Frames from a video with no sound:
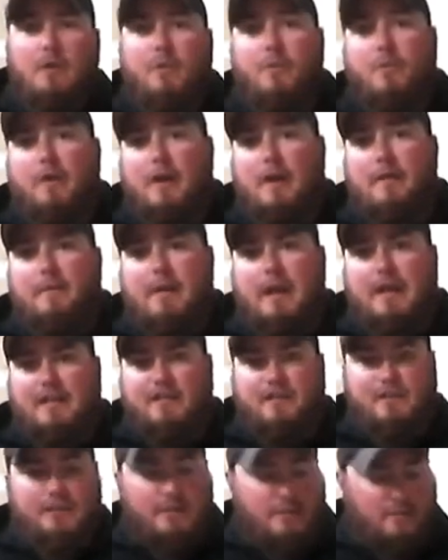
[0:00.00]
What I'm
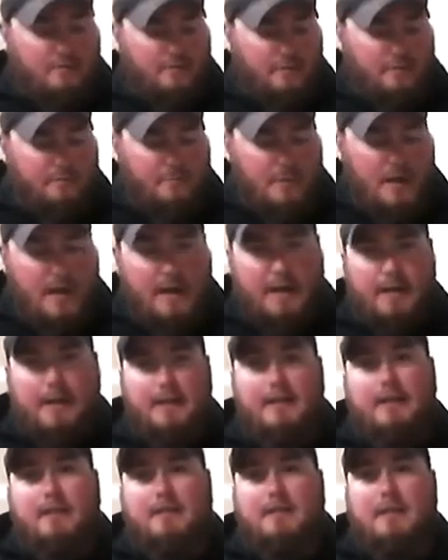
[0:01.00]
actually doing with mine
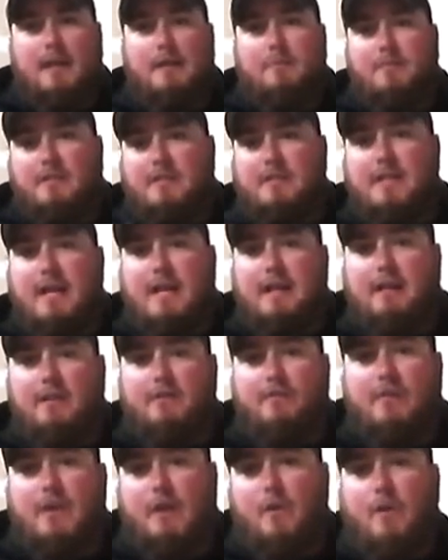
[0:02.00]
is I'm just taking
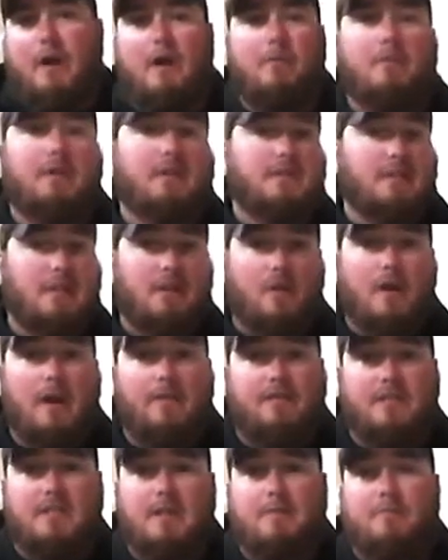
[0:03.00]
the video out because I don't
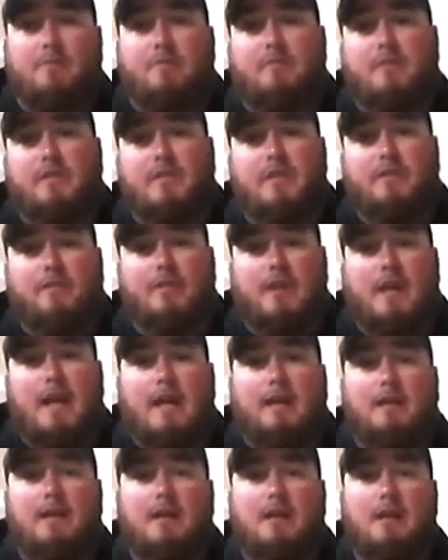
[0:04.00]
have a separate receiver
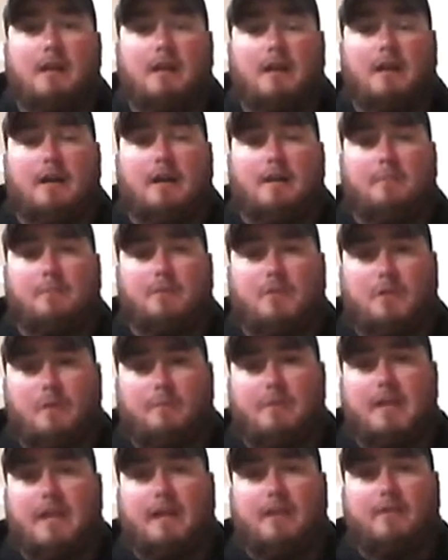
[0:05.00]
yet. So
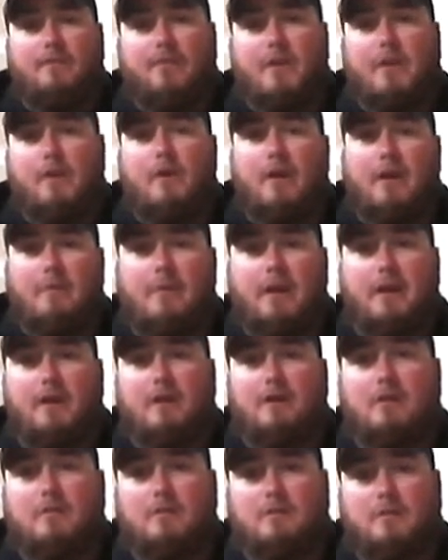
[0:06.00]
I'm taking the video out of my
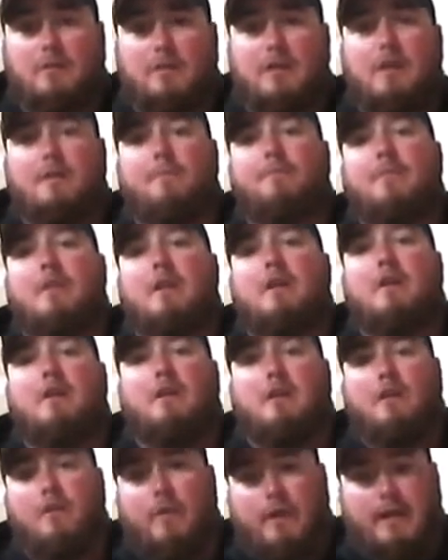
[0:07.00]
goggles,
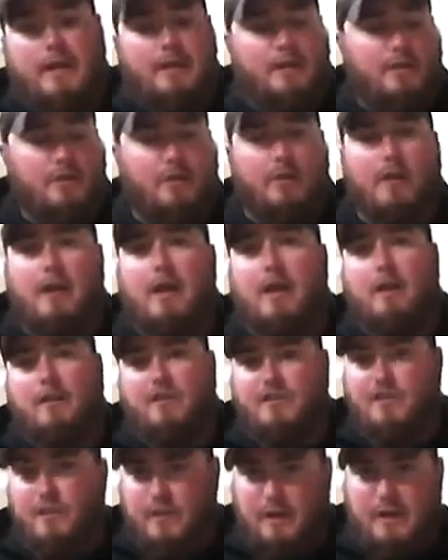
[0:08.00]
going into it, and I'll
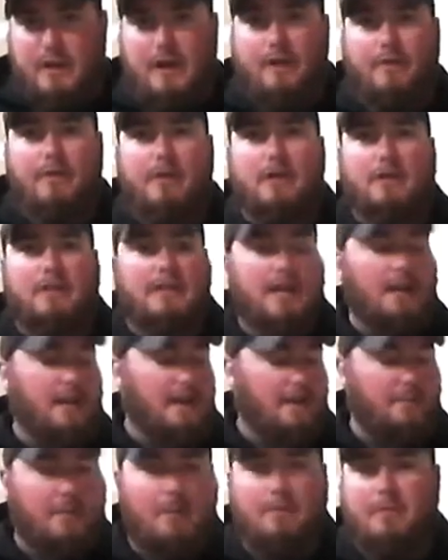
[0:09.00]
show you how we hook that
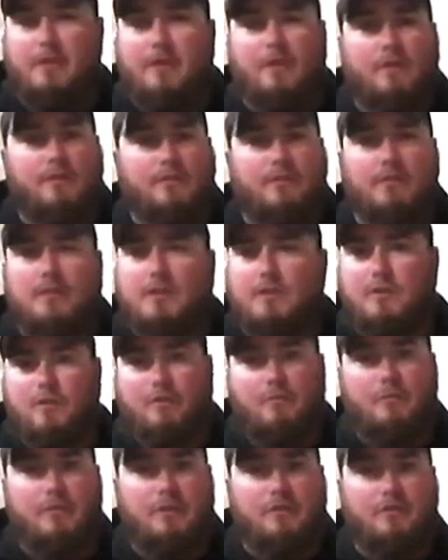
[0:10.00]
up. I'm going to go through this
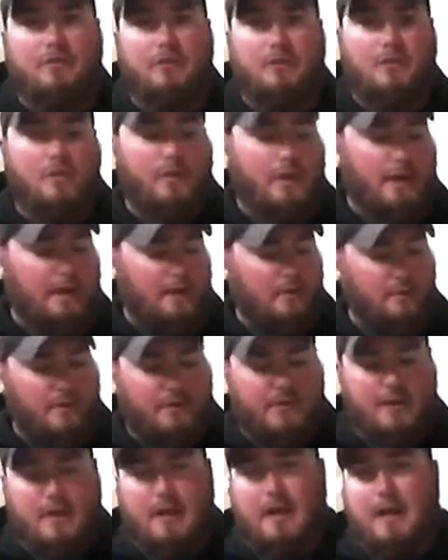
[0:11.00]
whole build real quick
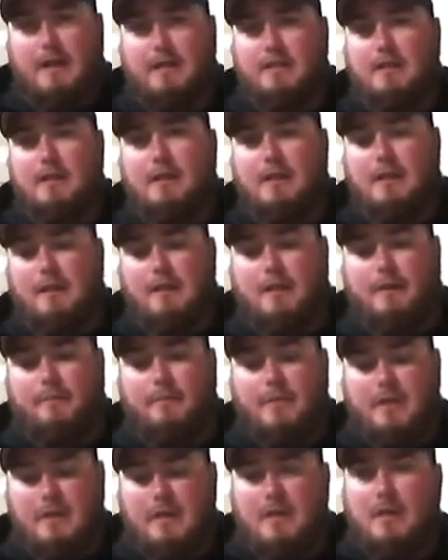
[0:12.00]
with you guys,
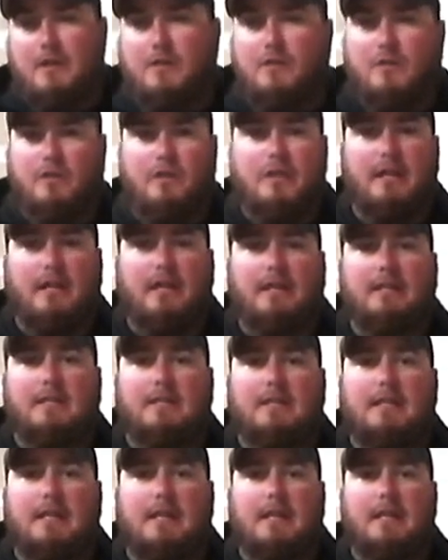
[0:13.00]
so that you can
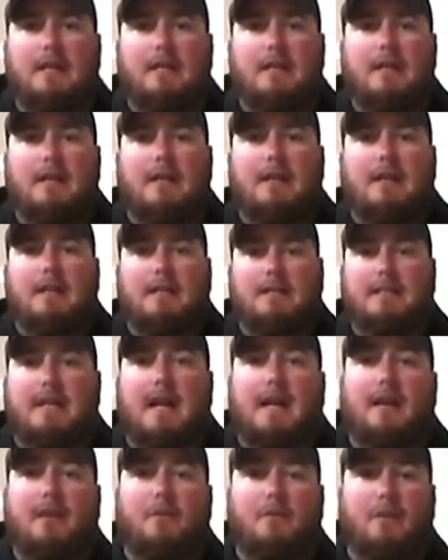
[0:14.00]
see
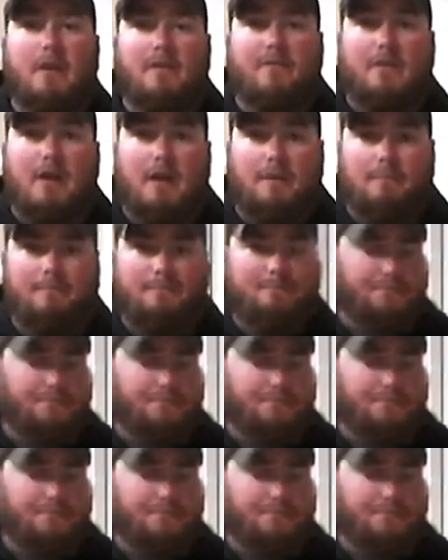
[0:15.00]
exactly what I've done.